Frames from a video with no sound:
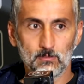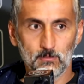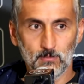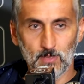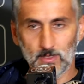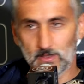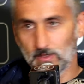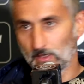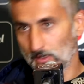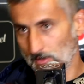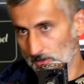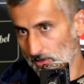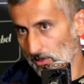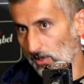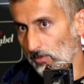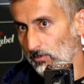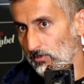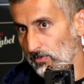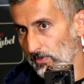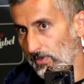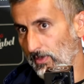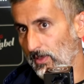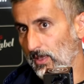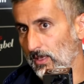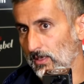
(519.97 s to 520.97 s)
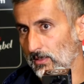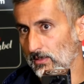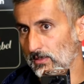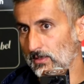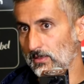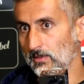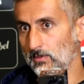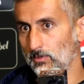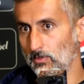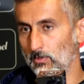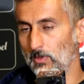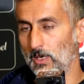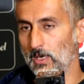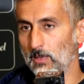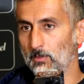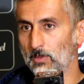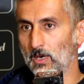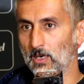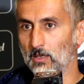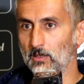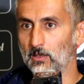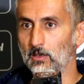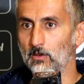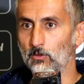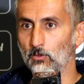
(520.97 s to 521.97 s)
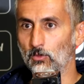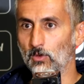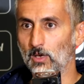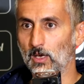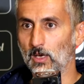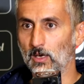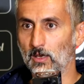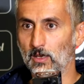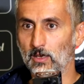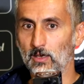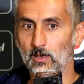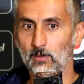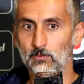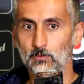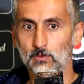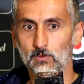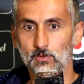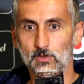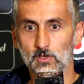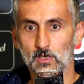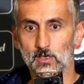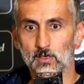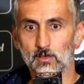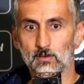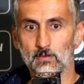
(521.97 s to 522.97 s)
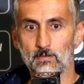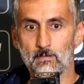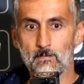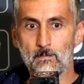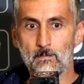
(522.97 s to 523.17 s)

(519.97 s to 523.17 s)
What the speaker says: But there's some things very particular, I have to say.